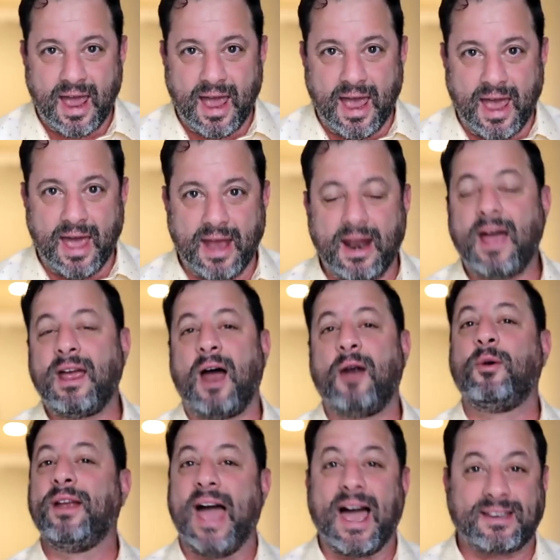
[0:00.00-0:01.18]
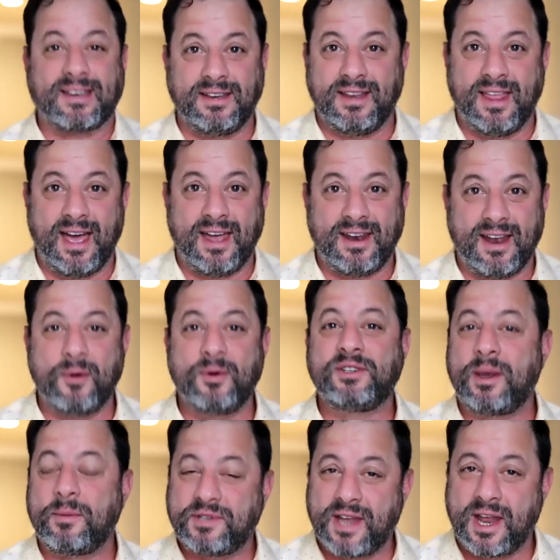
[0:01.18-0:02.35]
And I reacted to that. I was
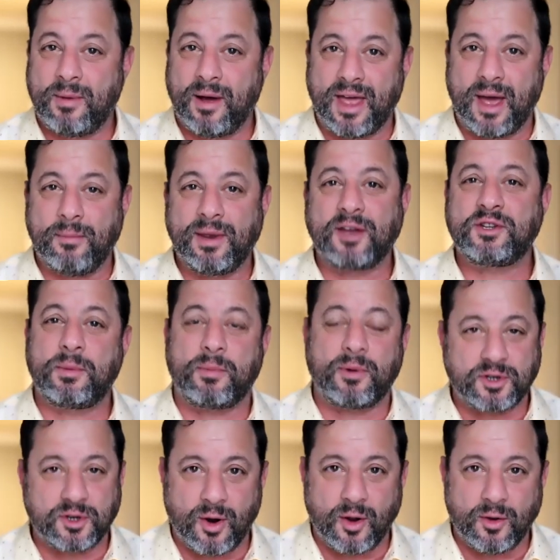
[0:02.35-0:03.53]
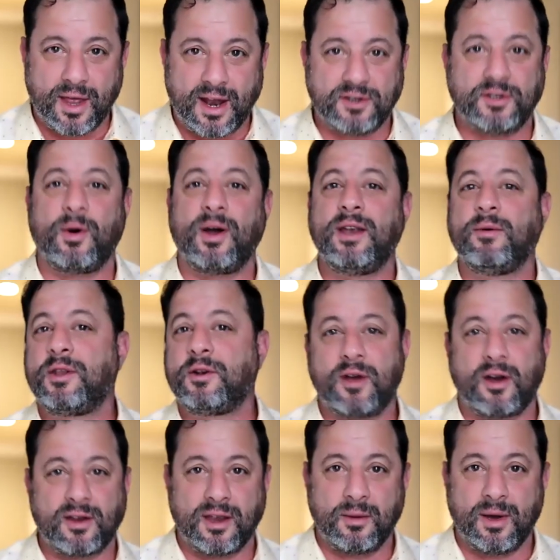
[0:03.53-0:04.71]
upset about that because the person wrote that has no idea what they're
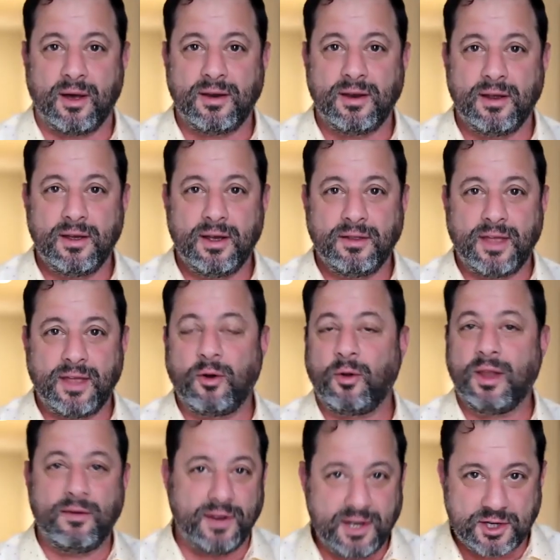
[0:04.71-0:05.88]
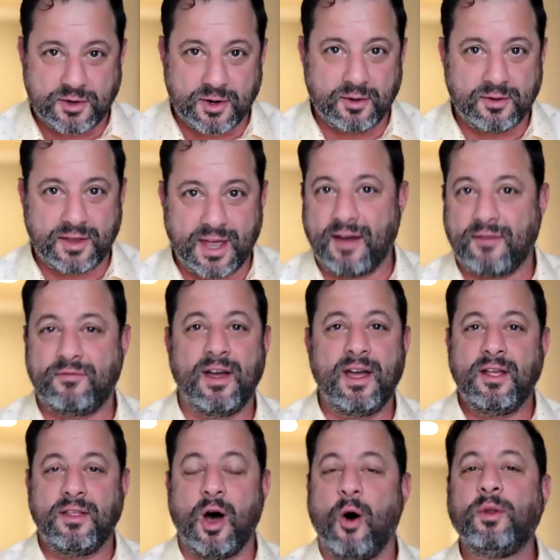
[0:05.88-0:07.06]
talking about. They don't live in Israel. They have
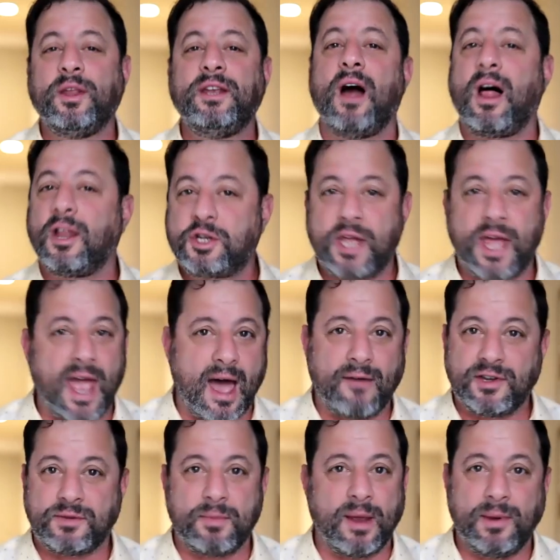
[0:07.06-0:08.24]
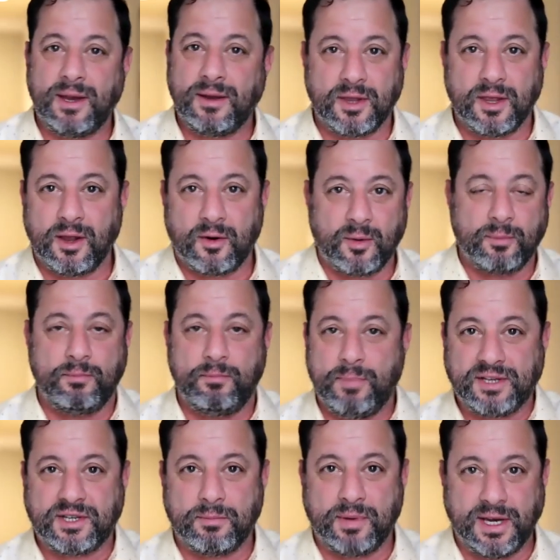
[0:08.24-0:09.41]
the only knowledge they have is maybe little
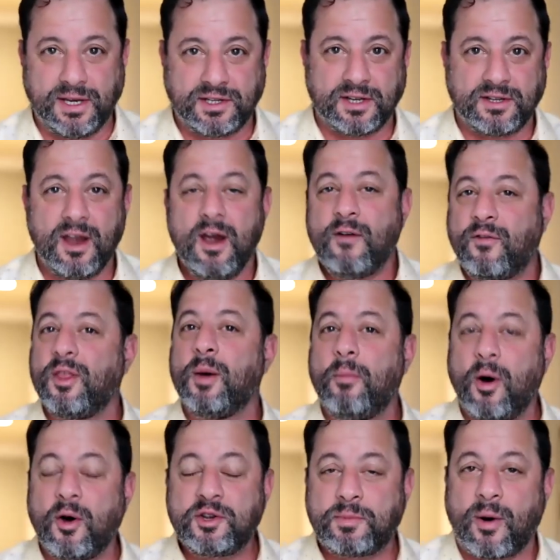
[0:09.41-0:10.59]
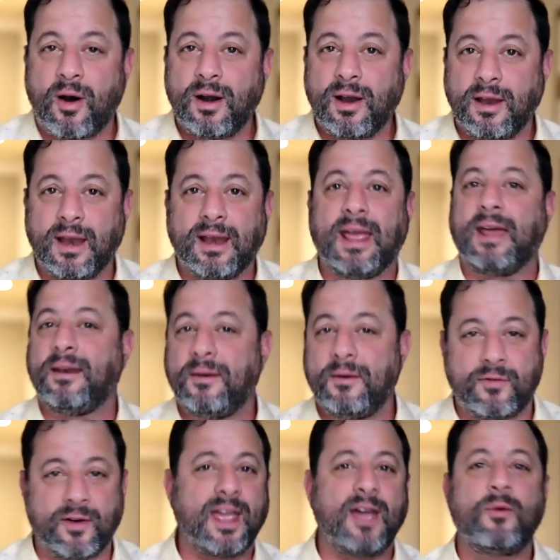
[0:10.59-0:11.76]
bits and pieces for the most part. And again,
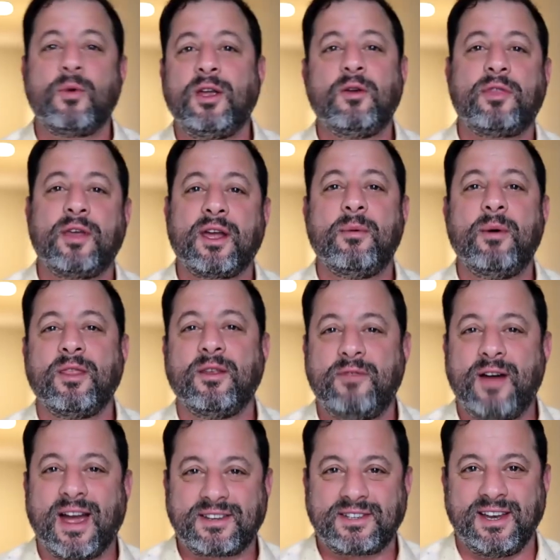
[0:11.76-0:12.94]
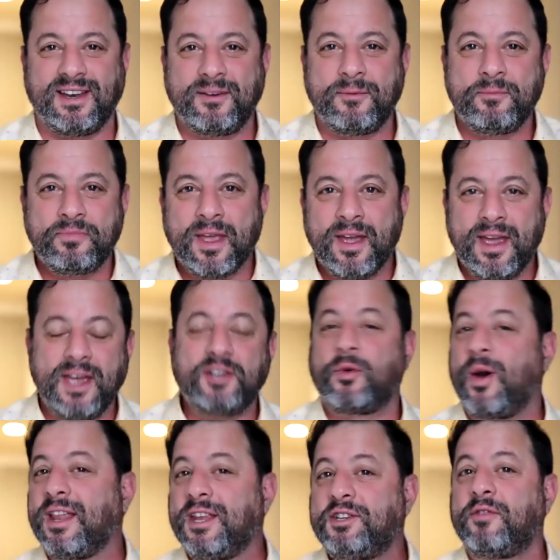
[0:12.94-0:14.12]
forget what you think about the vaccine.
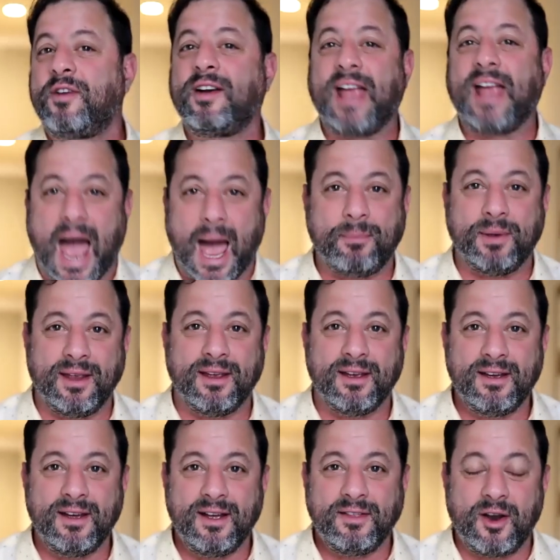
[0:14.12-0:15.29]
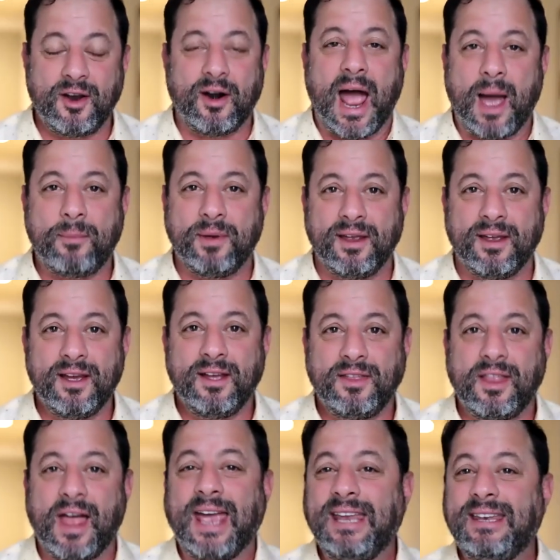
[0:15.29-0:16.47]
Israelis are very happy. They're happy.
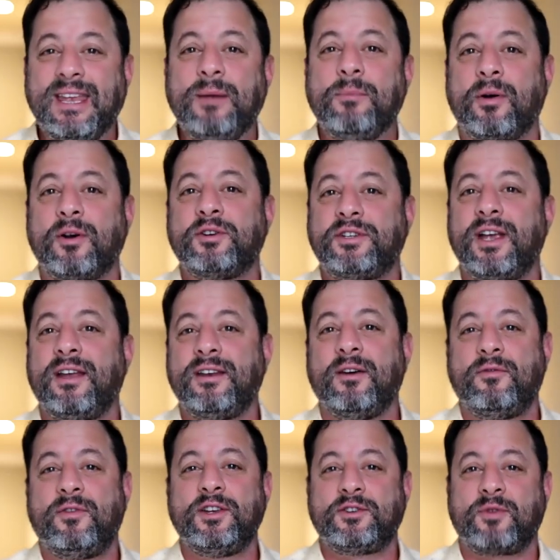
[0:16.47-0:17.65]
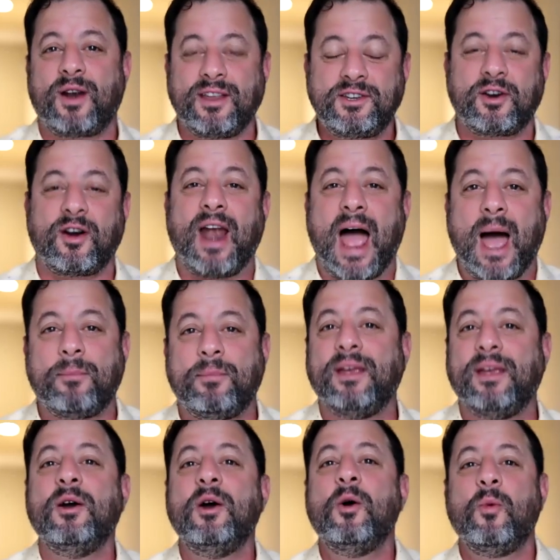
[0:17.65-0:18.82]
90% of Israelis are happy
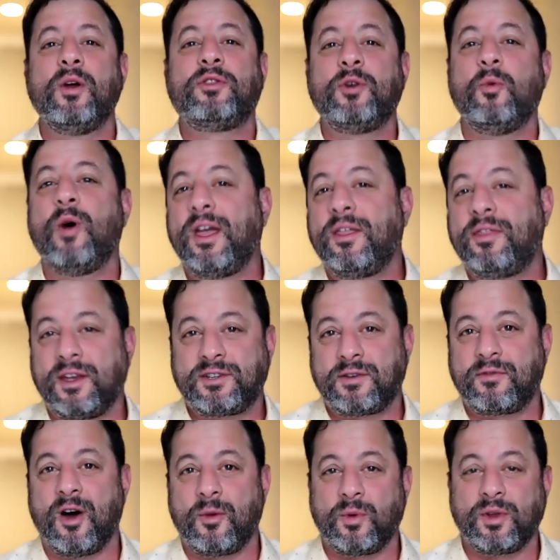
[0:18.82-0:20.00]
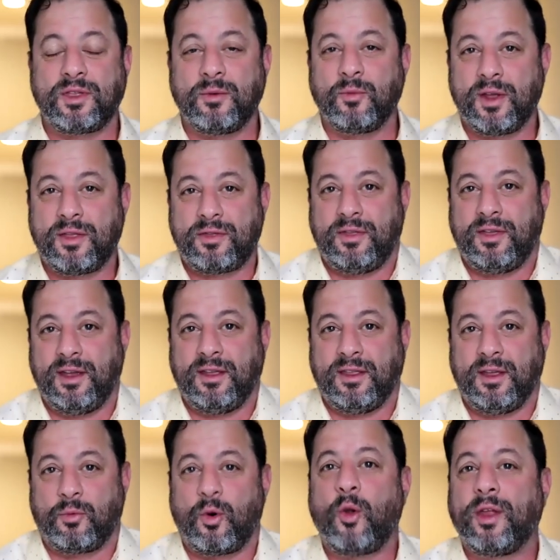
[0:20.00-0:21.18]
with the way things have gone with the
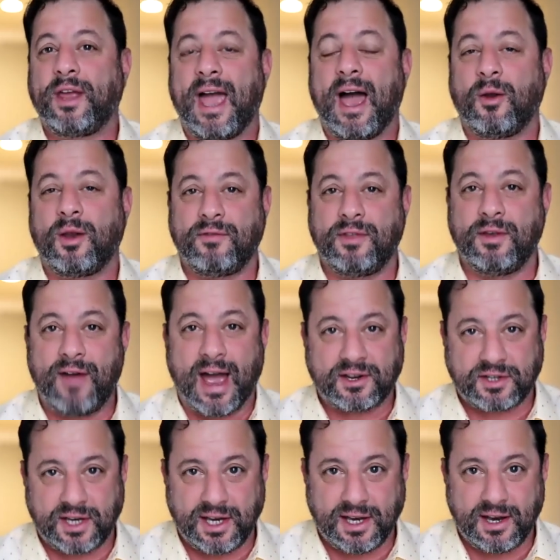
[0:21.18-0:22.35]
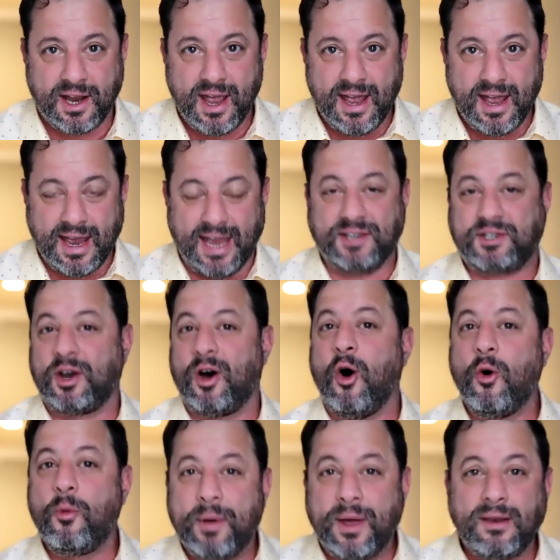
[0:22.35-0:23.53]
rolling out of the vaccine. It's
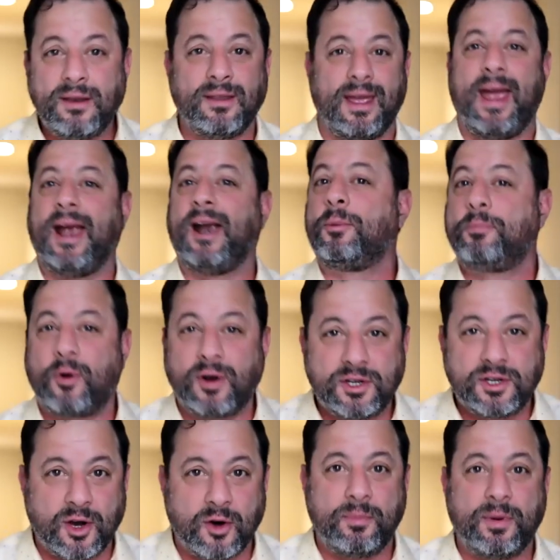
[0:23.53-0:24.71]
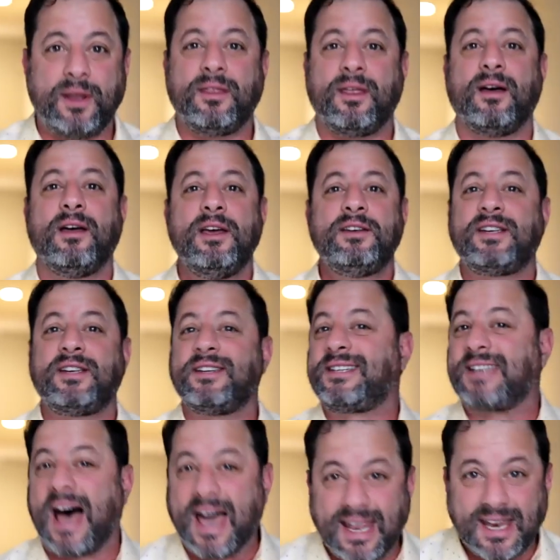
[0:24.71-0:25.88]
open. The airport is open. The
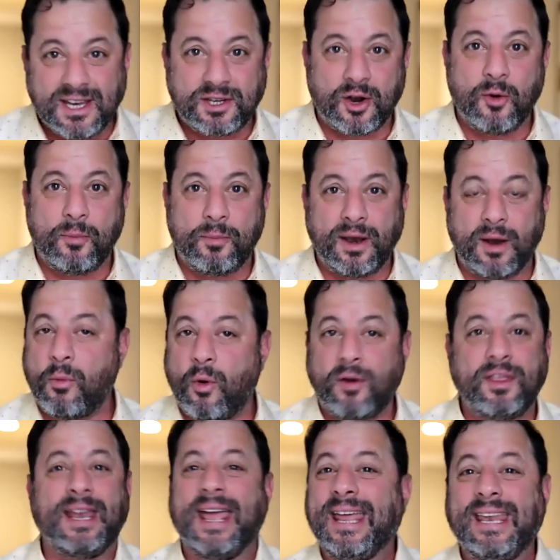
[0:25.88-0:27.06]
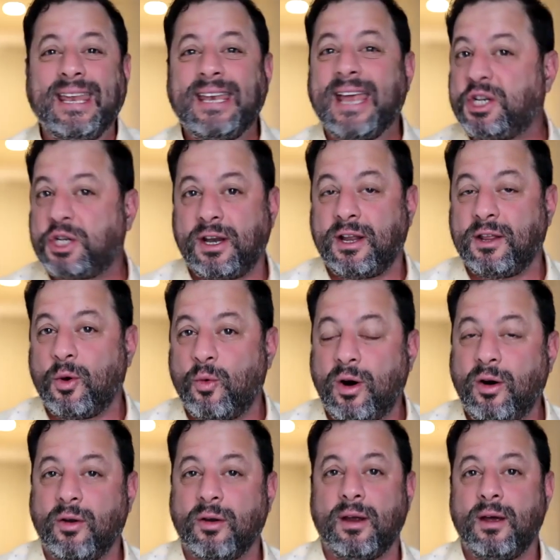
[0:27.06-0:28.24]
society is open. More than any nation in the world,